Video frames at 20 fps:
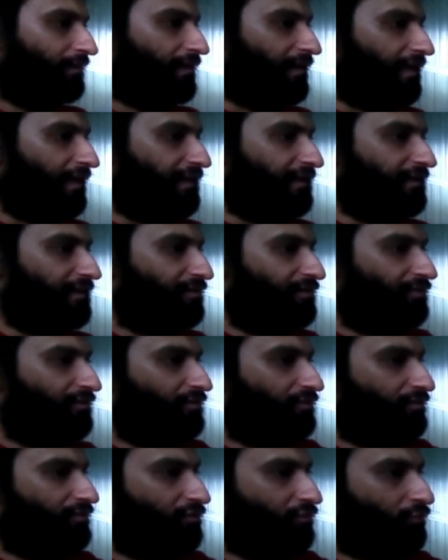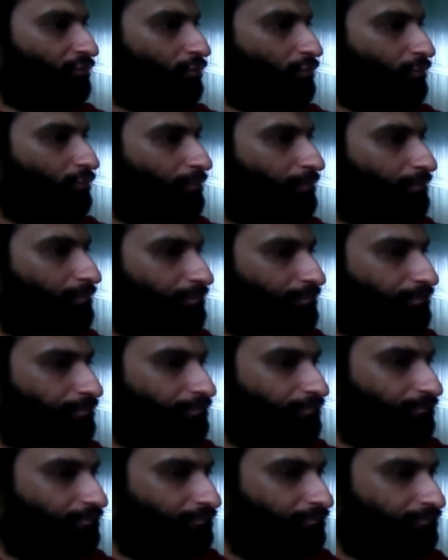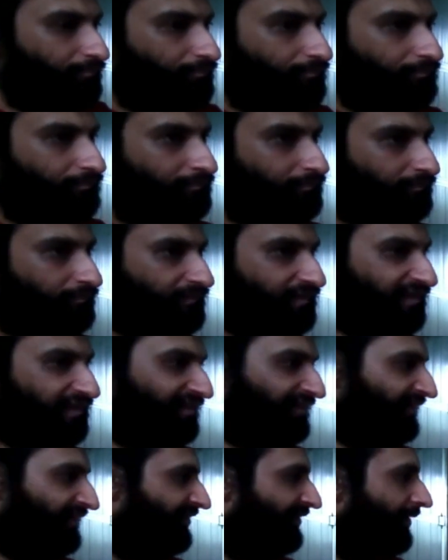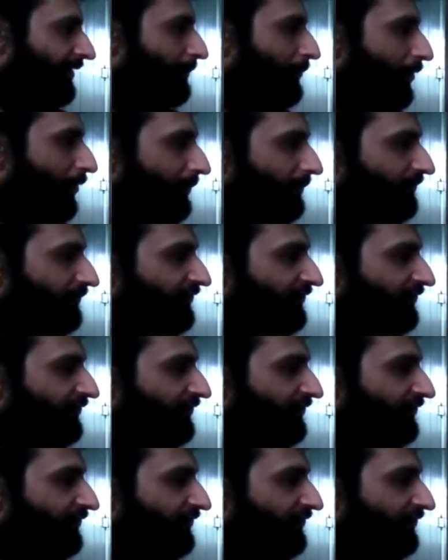Right, so this is the pop